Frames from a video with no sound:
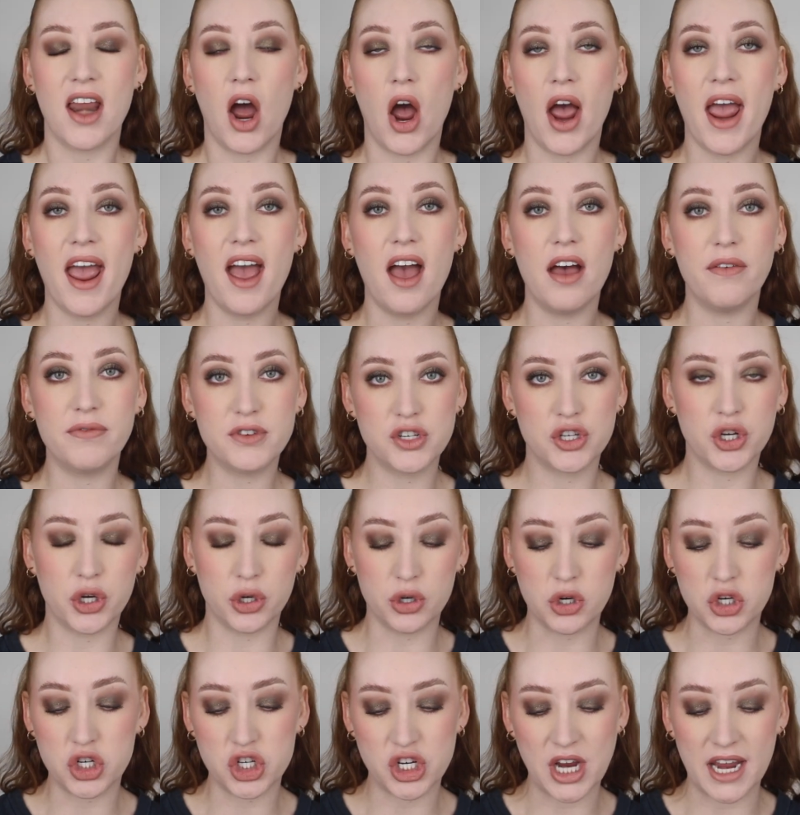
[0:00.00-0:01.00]
Now I have
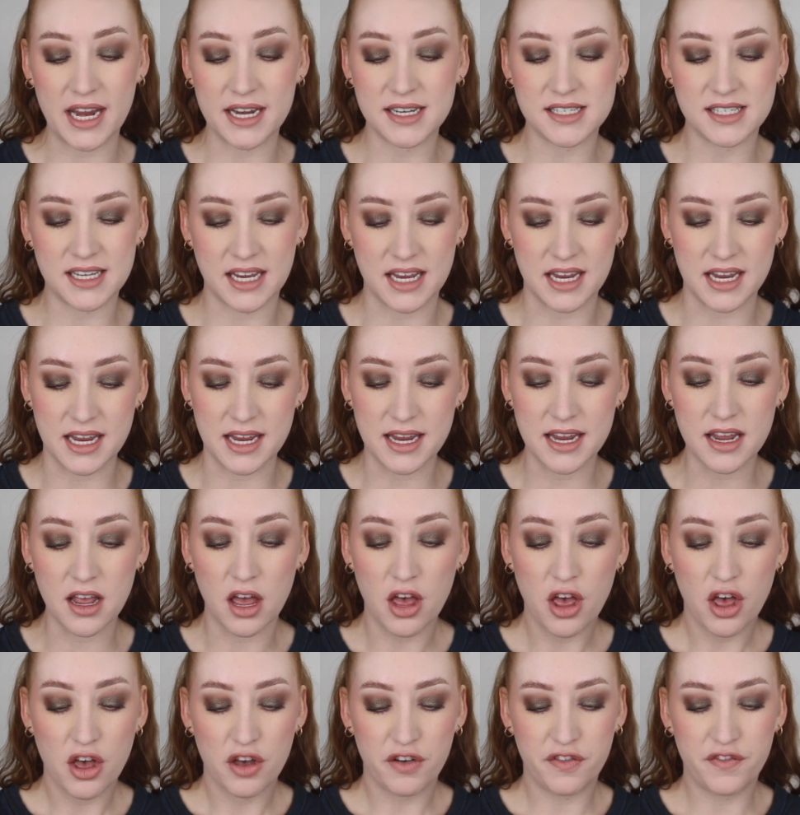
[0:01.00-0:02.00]
two shades here.